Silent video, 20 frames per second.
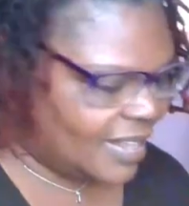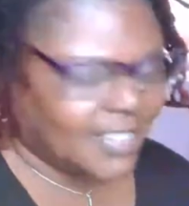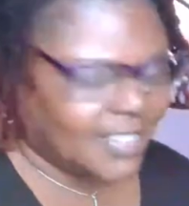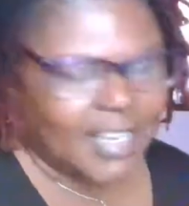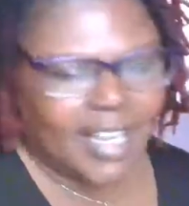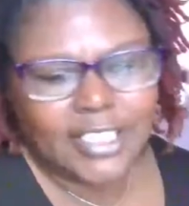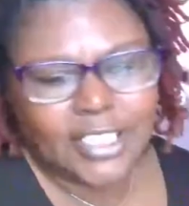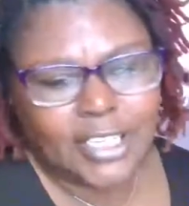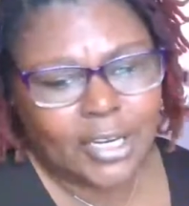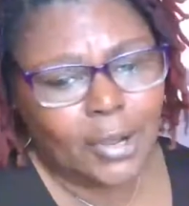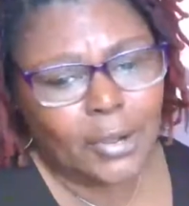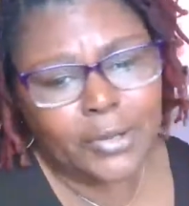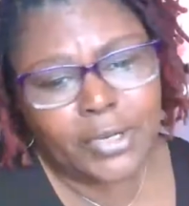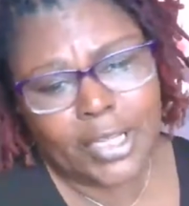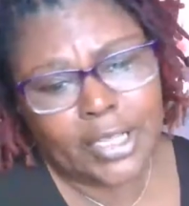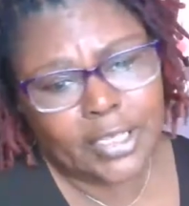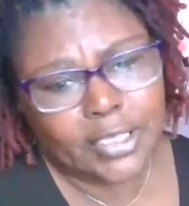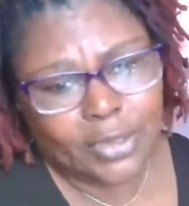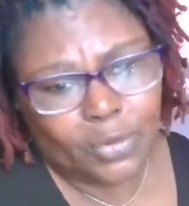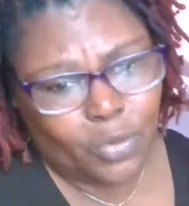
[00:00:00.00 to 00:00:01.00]
I showed
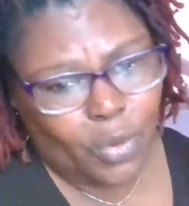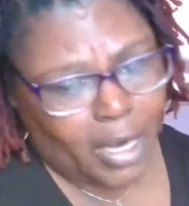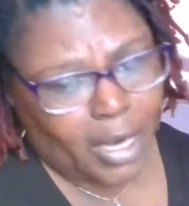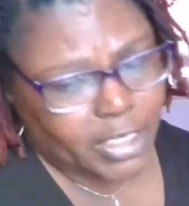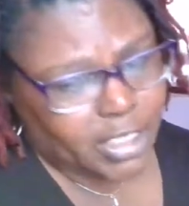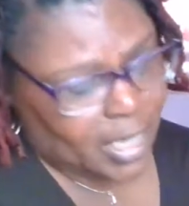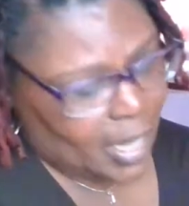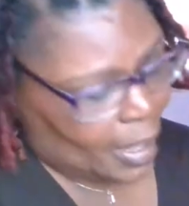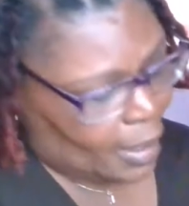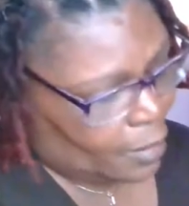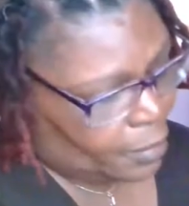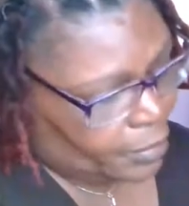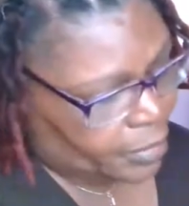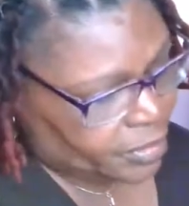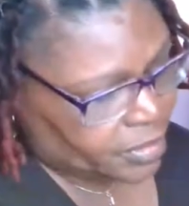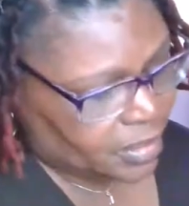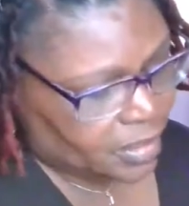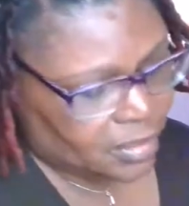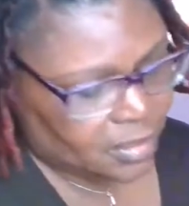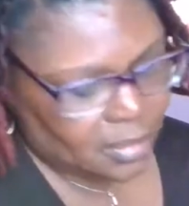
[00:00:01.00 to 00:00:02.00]
these some watch hours.
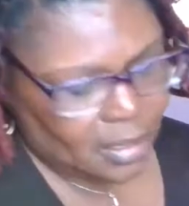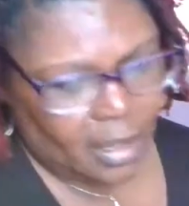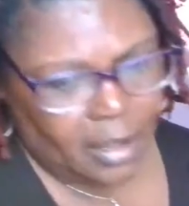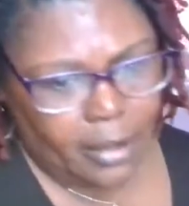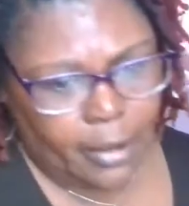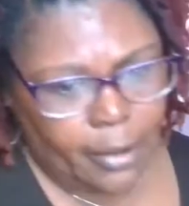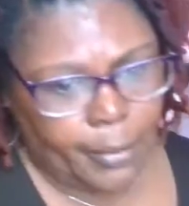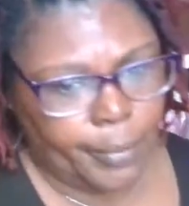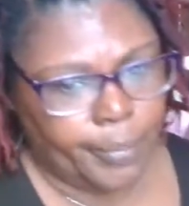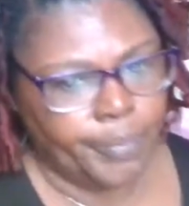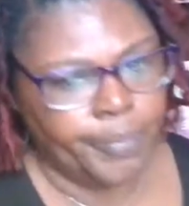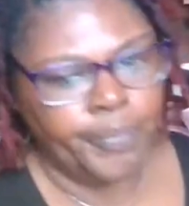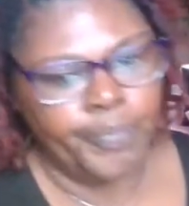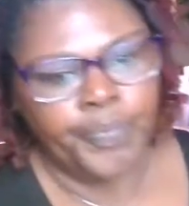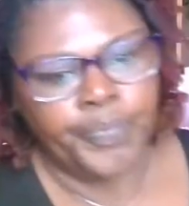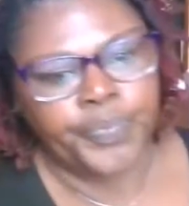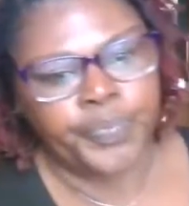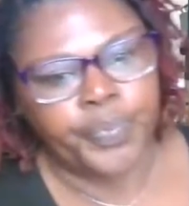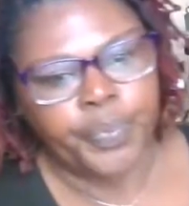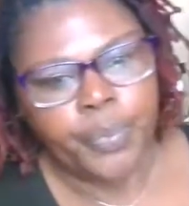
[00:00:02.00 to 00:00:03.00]
And um,
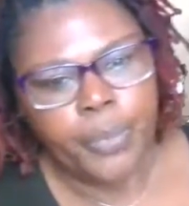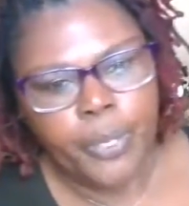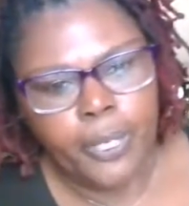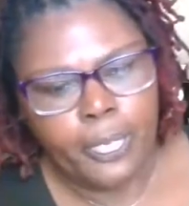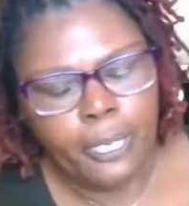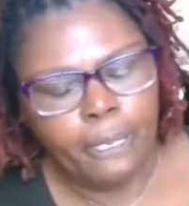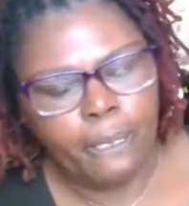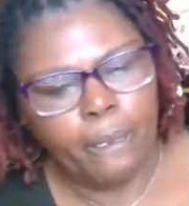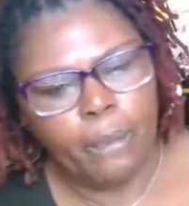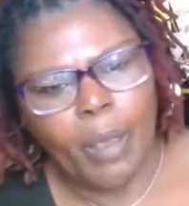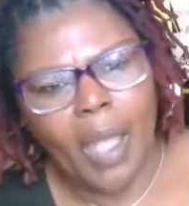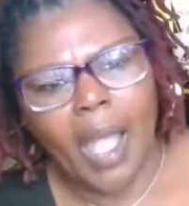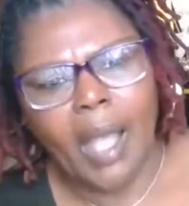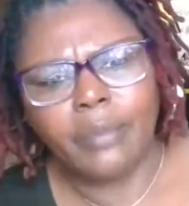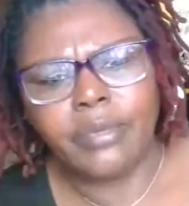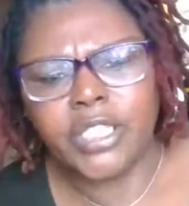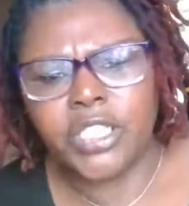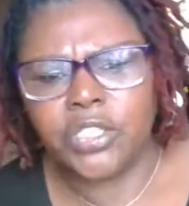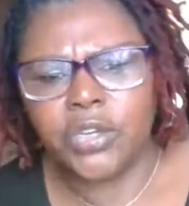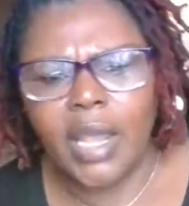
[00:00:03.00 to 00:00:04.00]
I
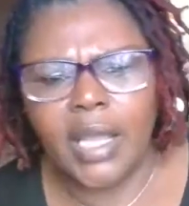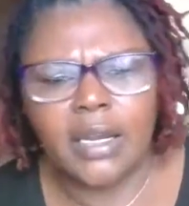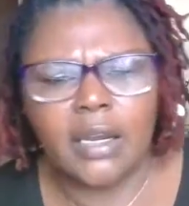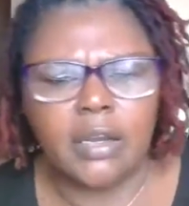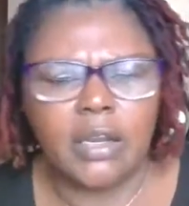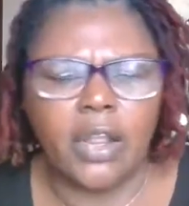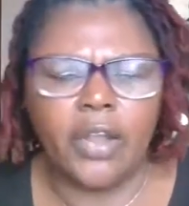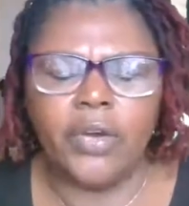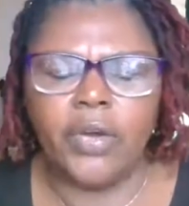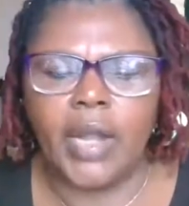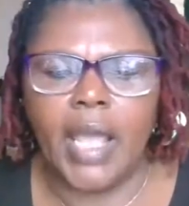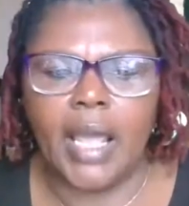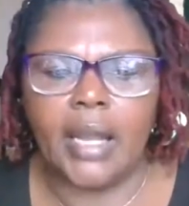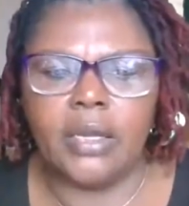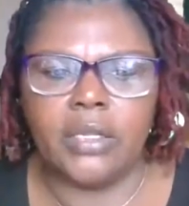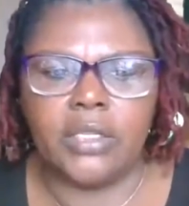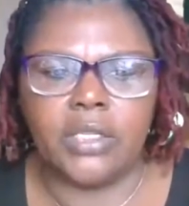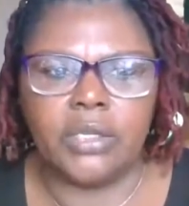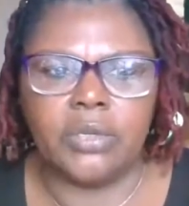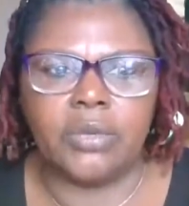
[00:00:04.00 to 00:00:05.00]
was trying to learn how to
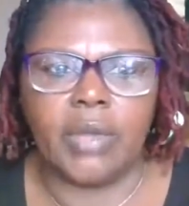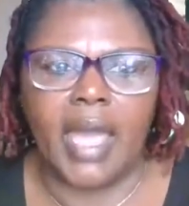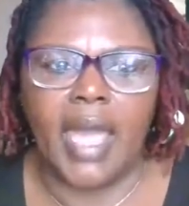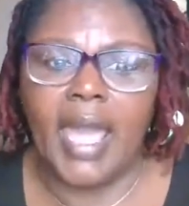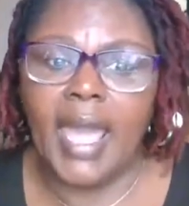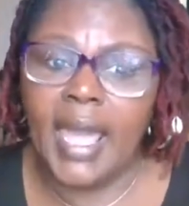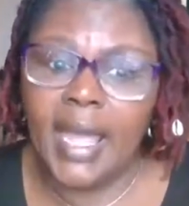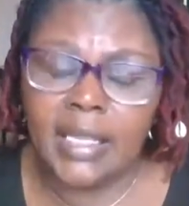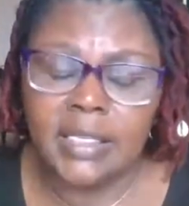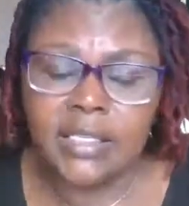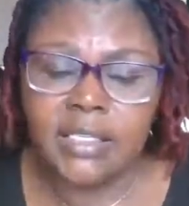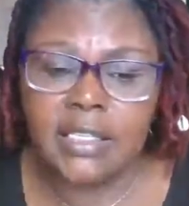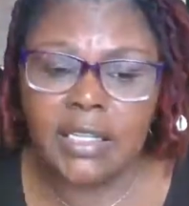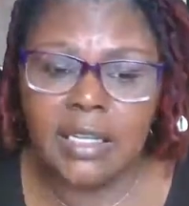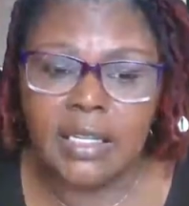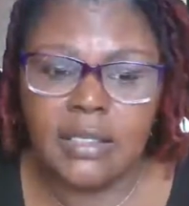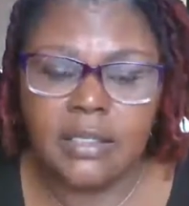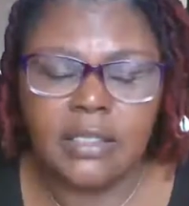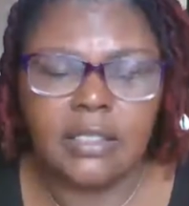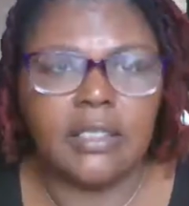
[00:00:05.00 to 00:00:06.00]
do
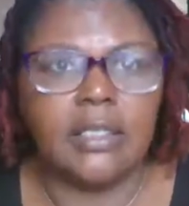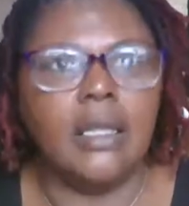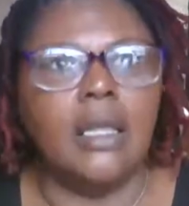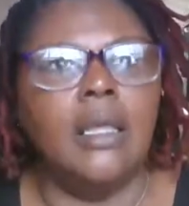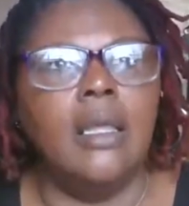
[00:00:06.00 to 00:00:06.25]
AdSense.